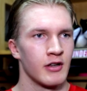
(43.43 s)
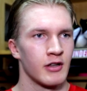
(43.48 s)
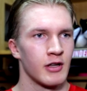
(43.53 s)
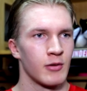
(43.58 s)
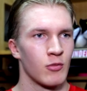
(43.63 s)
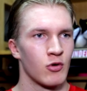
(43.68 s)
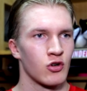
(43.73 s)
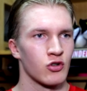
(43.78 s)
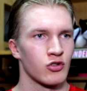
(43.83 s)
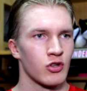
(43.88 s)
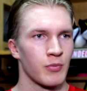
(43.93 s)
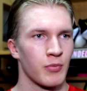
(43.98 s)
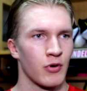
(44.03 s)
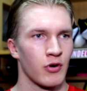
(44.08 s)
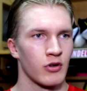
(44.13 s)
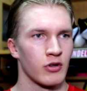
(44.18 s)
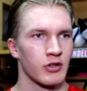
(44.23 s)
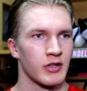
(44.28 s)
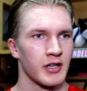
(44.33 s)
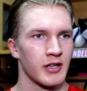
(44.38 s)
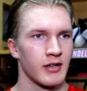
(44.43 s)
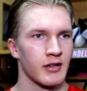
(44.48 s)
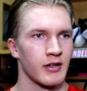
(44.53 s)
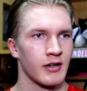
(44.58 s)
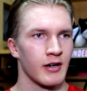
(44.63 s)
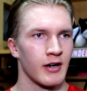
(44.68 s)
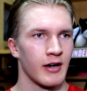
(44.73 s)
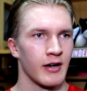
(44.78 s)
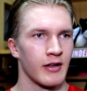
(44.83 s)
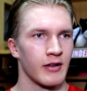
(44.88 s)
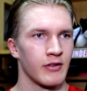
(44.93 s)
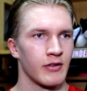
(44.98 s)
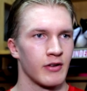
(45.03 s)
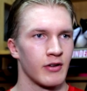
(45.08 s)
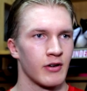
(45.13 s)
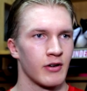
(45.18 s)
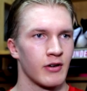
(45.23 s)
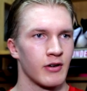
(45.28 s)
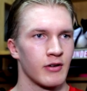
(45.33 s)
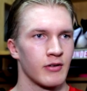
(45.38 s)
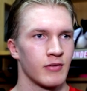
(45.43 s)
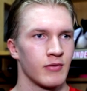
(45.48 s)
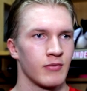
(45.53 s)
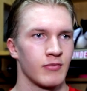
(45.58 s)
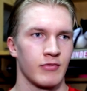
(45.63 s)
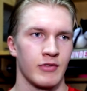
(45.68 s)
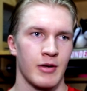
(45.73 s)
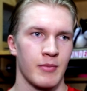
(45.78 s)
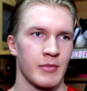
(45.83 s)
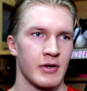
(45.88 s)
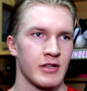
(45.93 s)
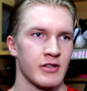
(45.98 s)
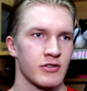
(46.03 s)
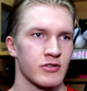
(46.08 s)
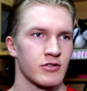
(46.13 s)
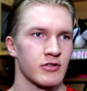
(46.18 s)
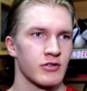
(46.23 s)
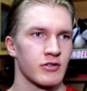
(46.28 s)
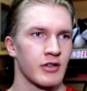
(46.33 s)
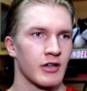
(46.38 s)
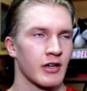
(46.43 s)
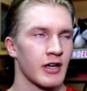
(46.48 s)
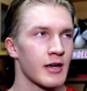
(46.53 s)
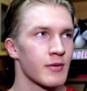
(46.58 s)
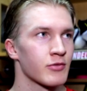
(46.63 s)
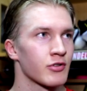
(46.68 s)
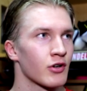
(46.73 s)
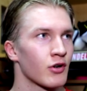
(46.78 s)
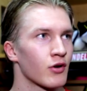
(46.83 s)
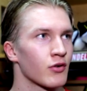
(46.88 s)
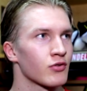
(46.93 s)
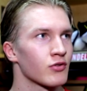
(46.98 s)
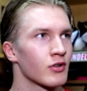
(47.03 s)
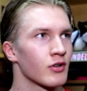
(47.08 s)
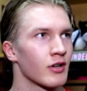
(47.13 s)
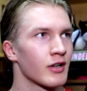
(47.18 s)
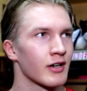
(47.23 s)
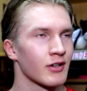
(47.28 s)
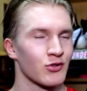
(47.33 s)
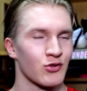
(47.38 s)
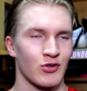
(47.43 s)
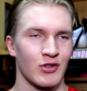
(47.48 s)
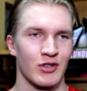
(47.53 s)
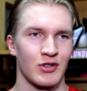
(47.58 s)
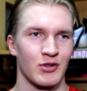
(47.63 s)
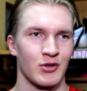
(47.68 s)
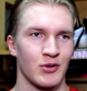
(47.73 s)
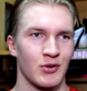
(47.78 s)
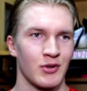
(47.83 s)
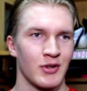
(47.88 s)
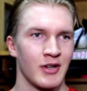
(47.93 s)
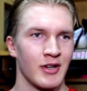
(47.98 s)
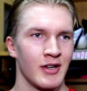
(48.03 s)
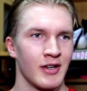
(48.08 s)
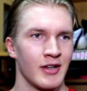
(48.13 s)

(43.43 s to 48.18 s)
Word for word: the most important thing, and uh, that means the games are often like 3-2,